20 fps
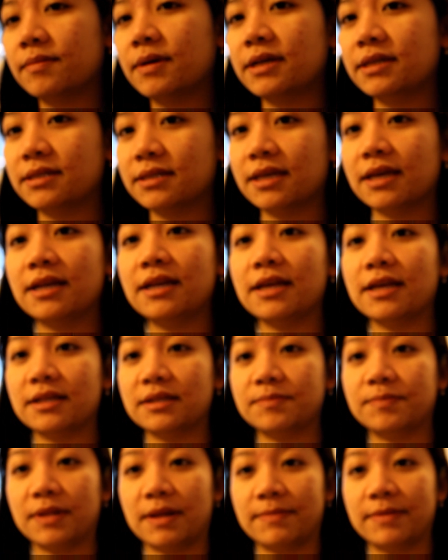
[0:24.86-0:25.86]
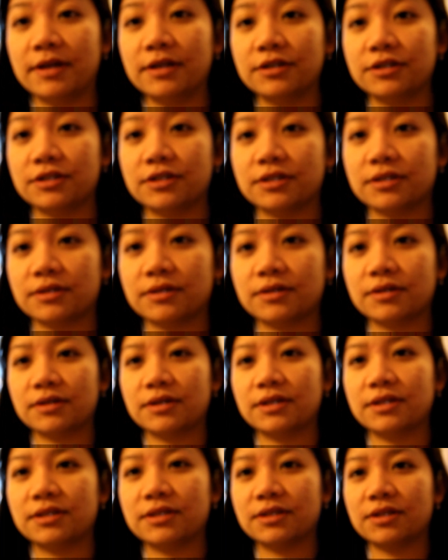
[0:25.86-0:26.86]
skin is blemished.
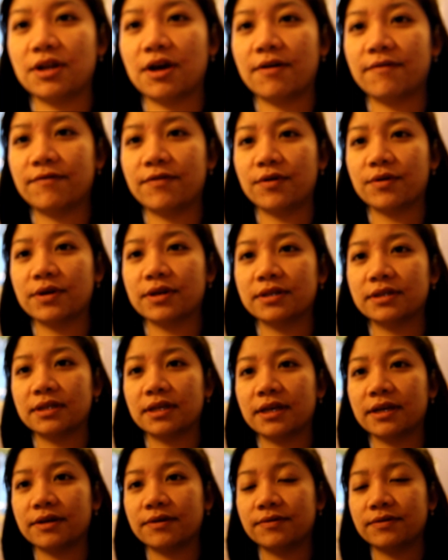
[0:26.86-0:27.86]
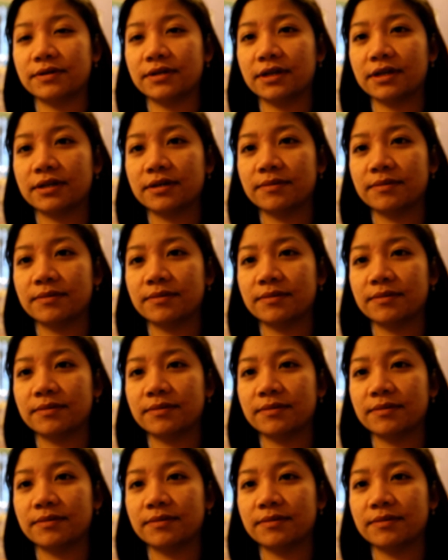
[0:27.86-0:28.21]
It's not focusing. Hold on.